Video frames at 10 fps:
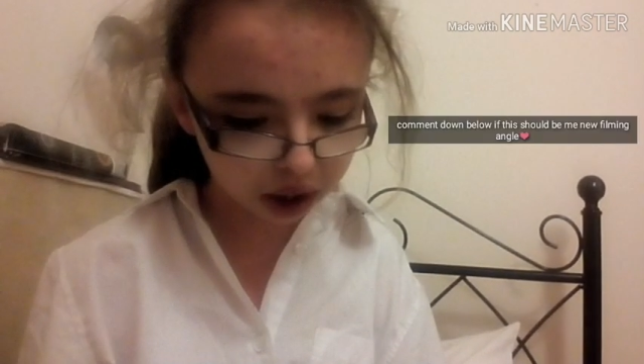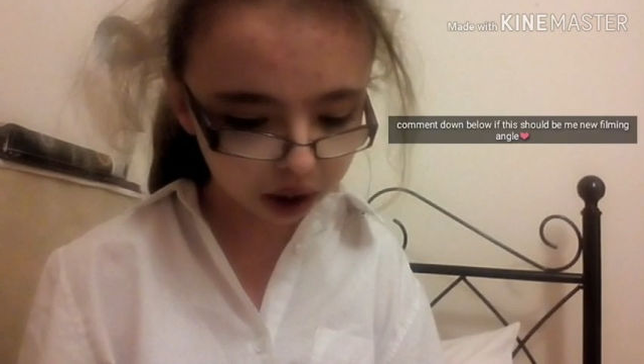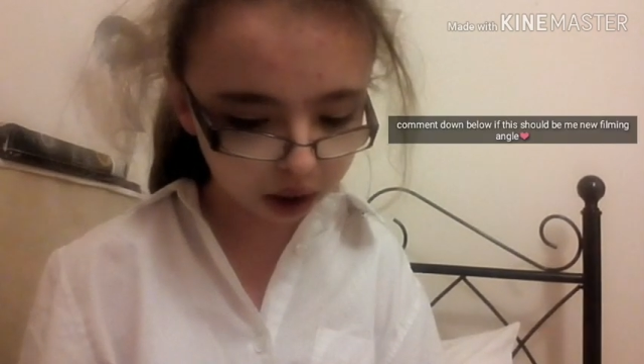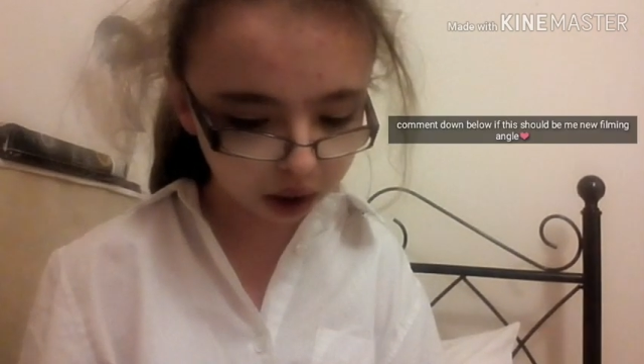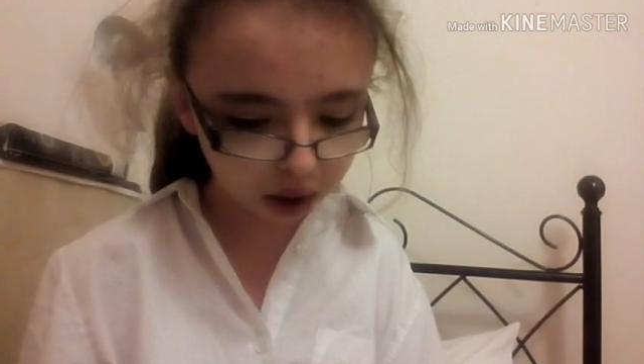
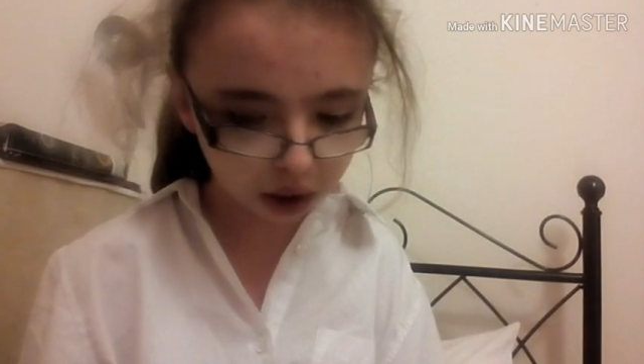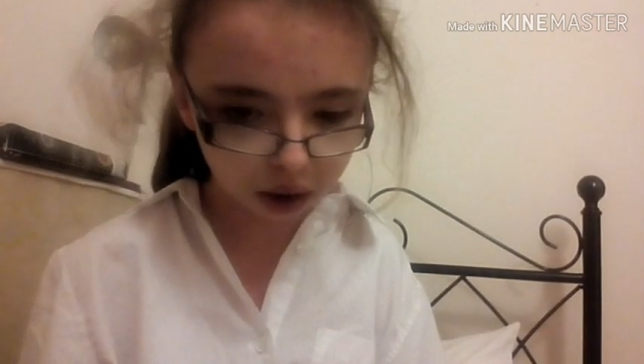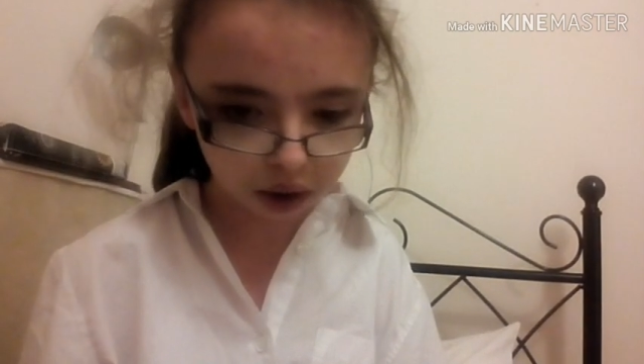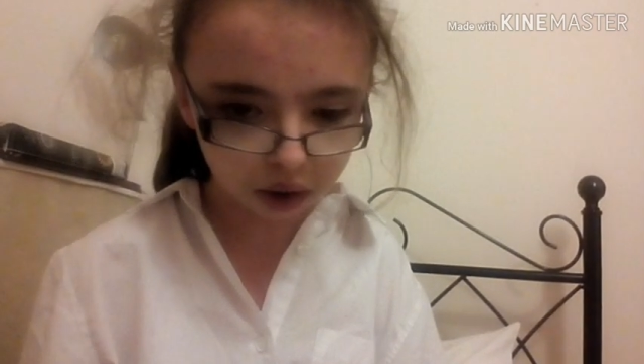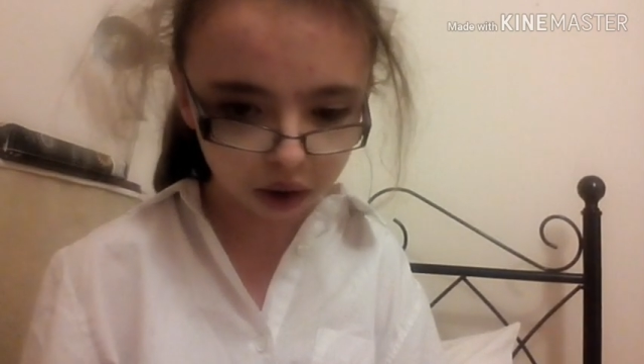PE.
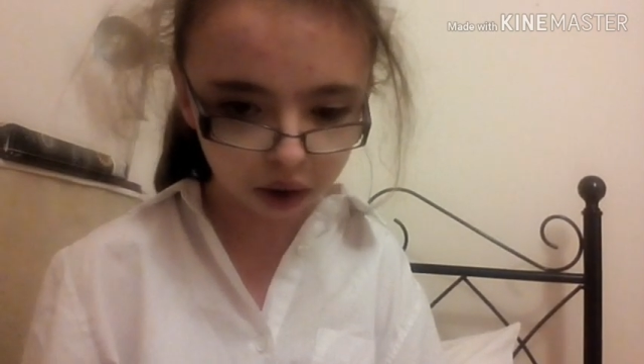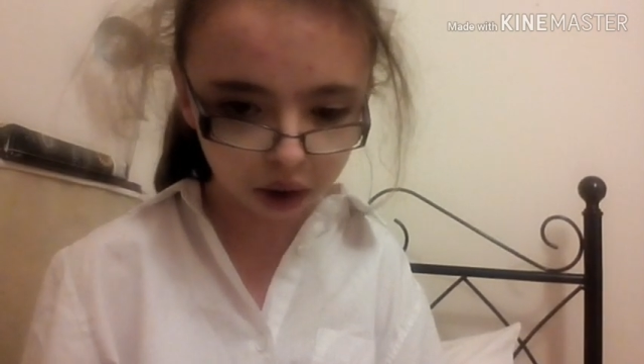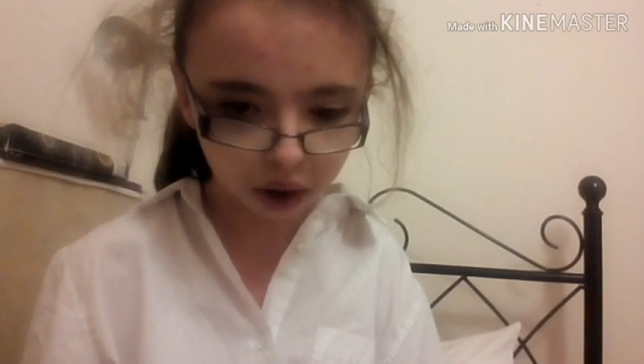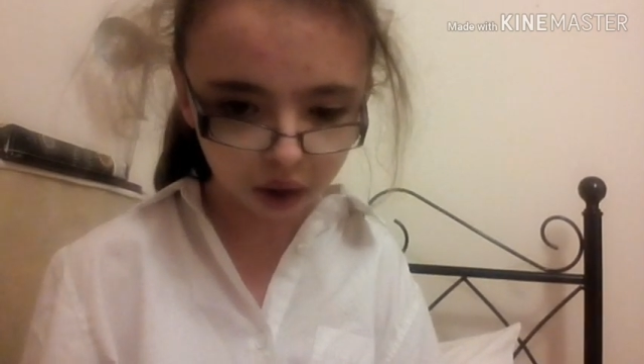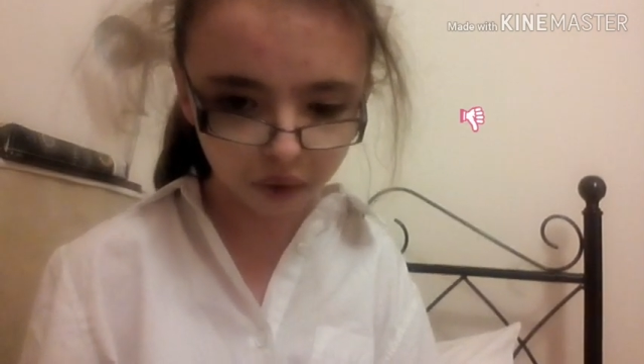
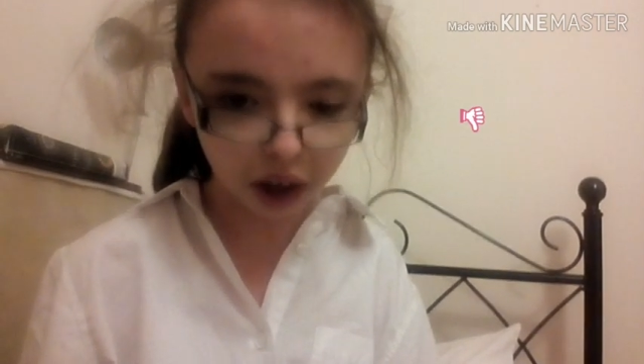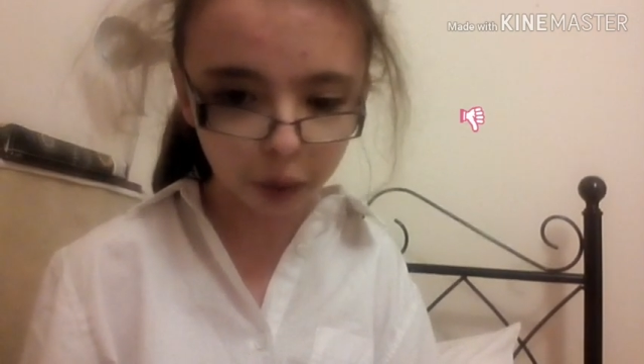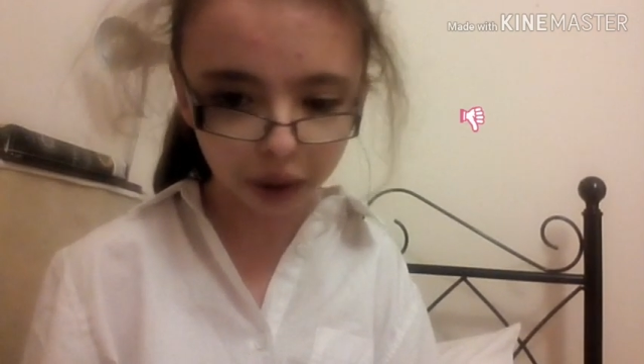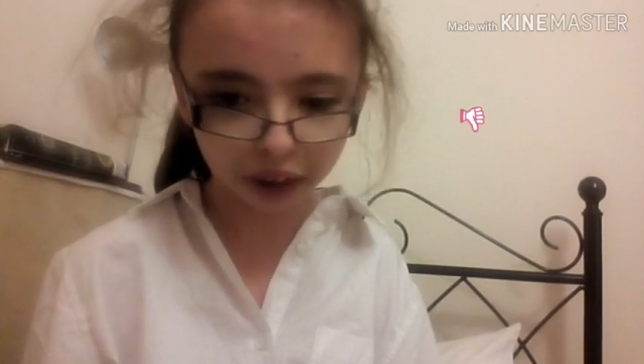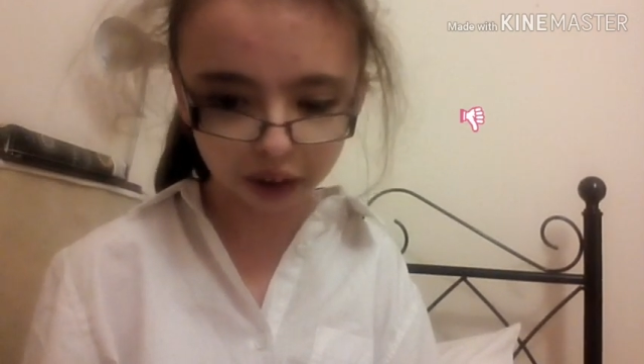
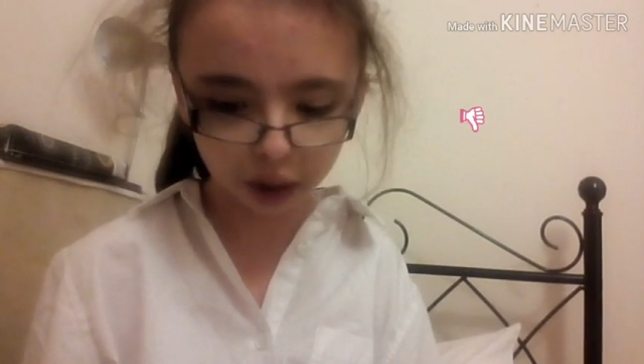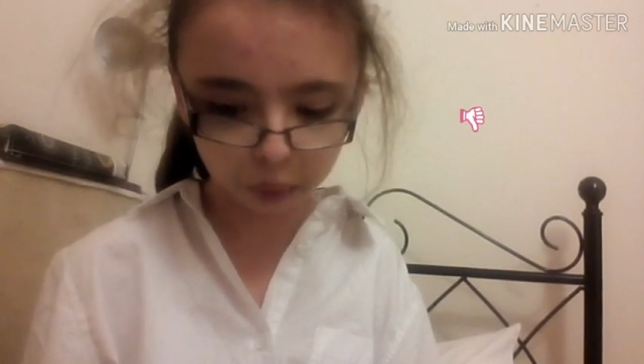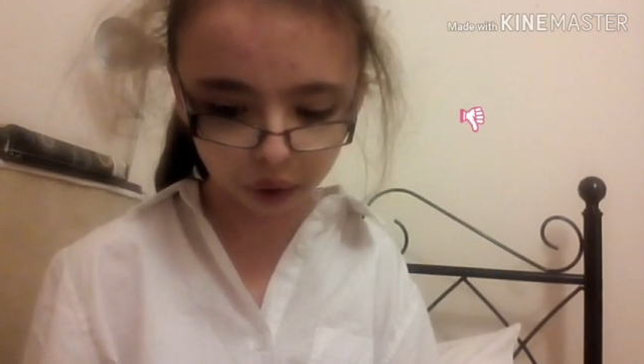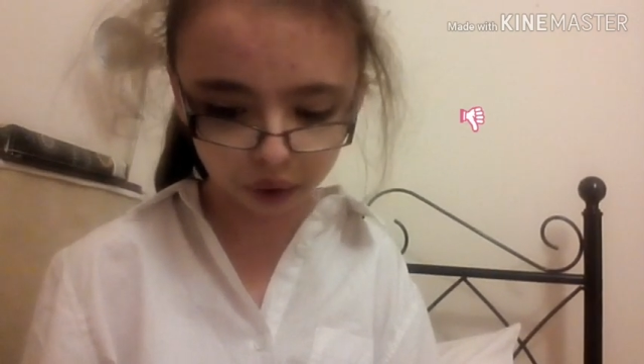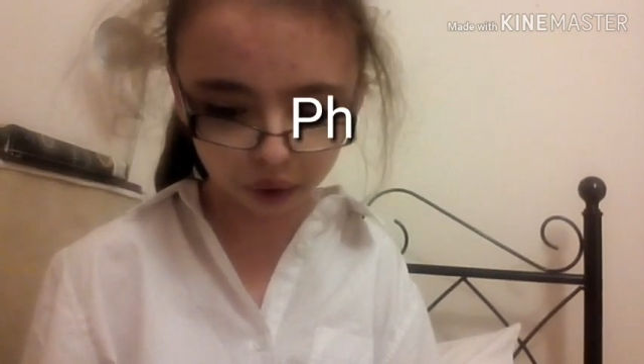Developing attainment.